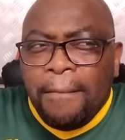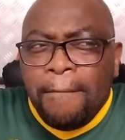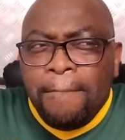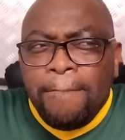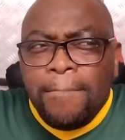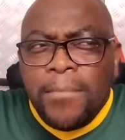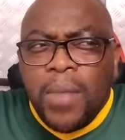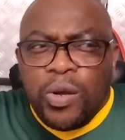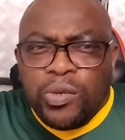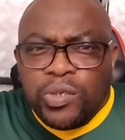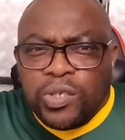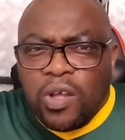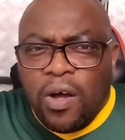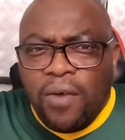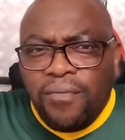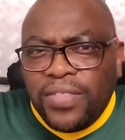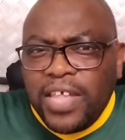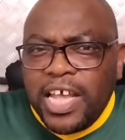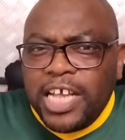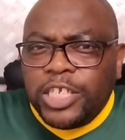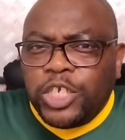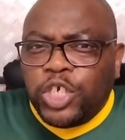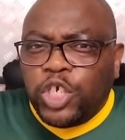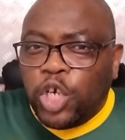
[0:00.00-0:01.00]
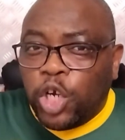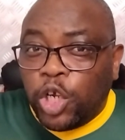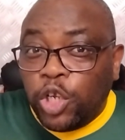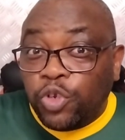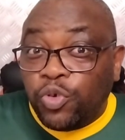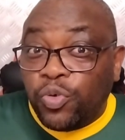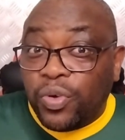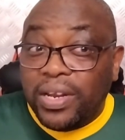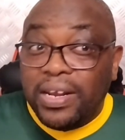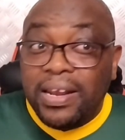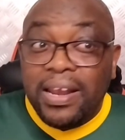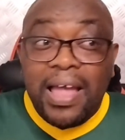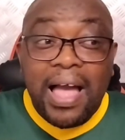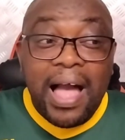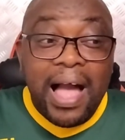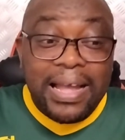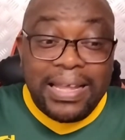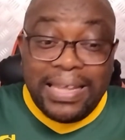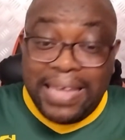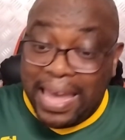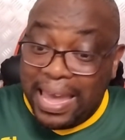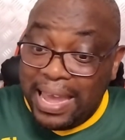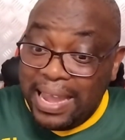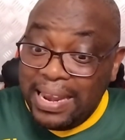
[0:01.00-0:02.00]
most of their children,
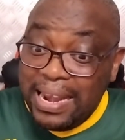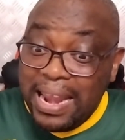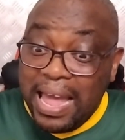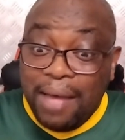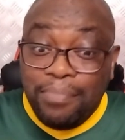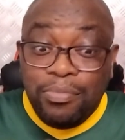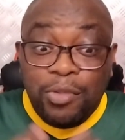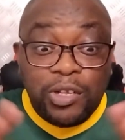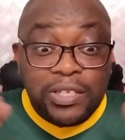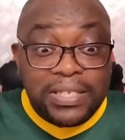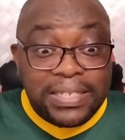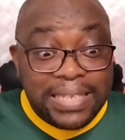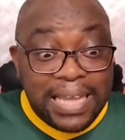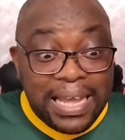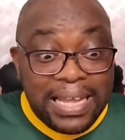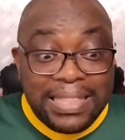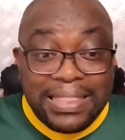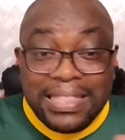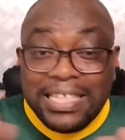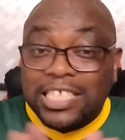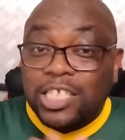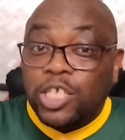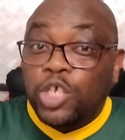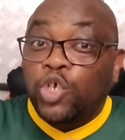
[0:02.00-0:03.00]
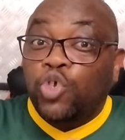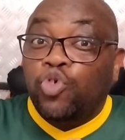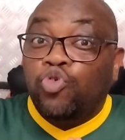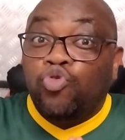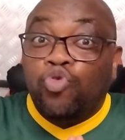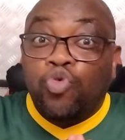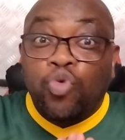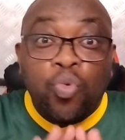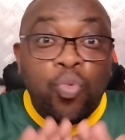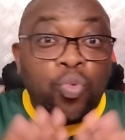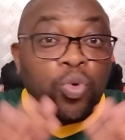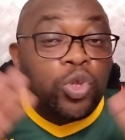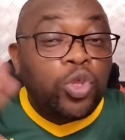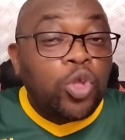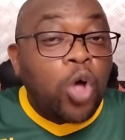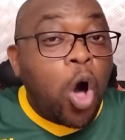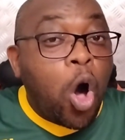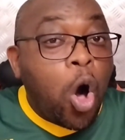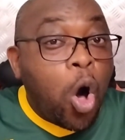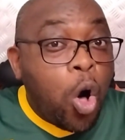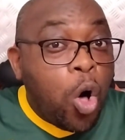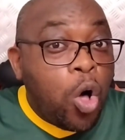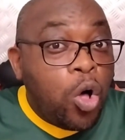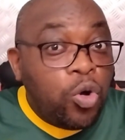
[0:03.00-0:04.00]
again, I'm not saying this is true
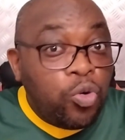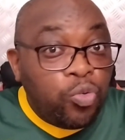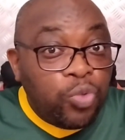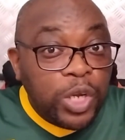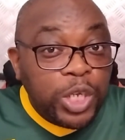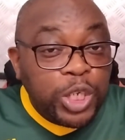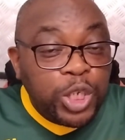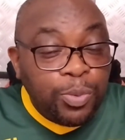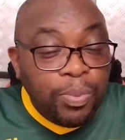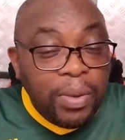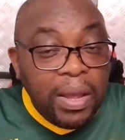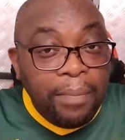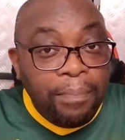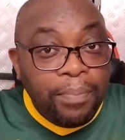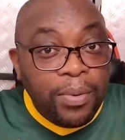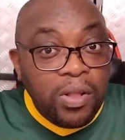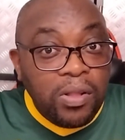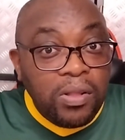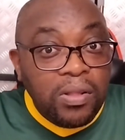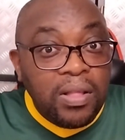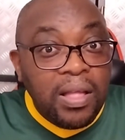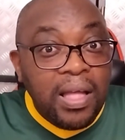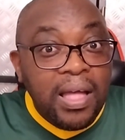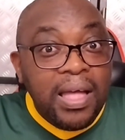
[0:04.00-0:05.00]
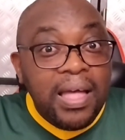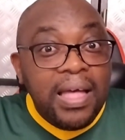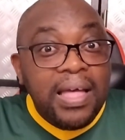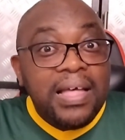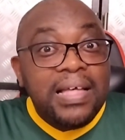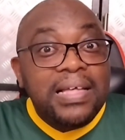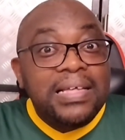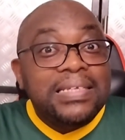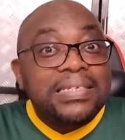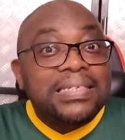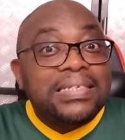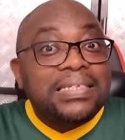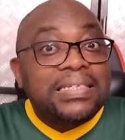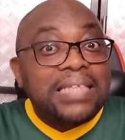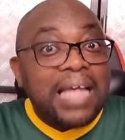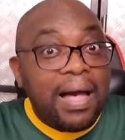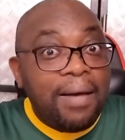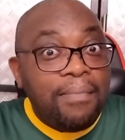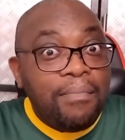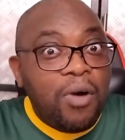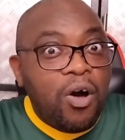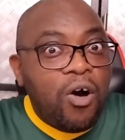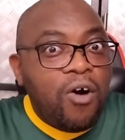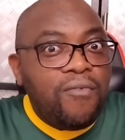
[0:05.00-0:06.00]
with all rich people,
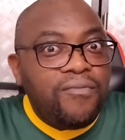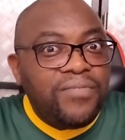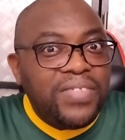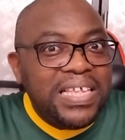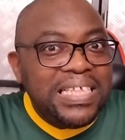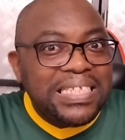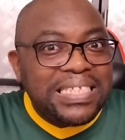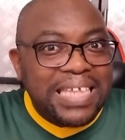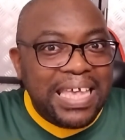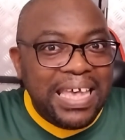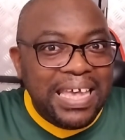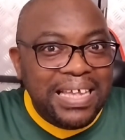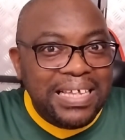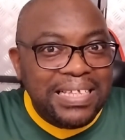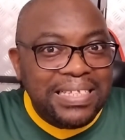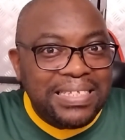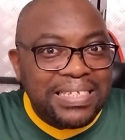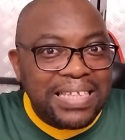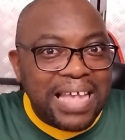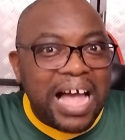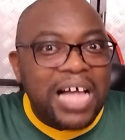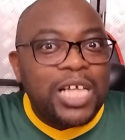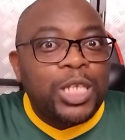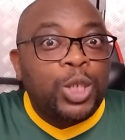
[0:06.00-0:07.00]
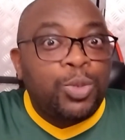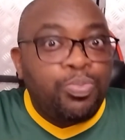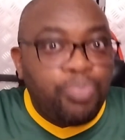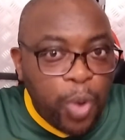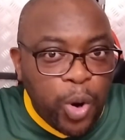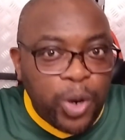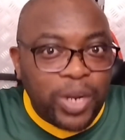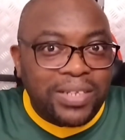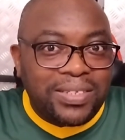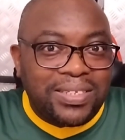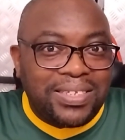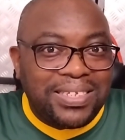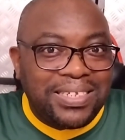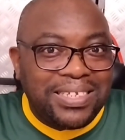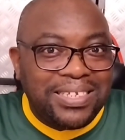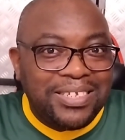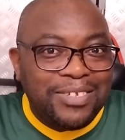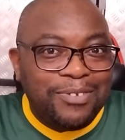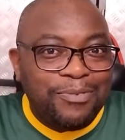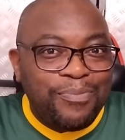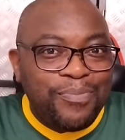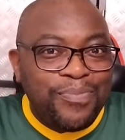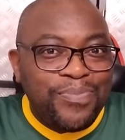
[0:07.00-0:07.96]
some of these kids are spoilt.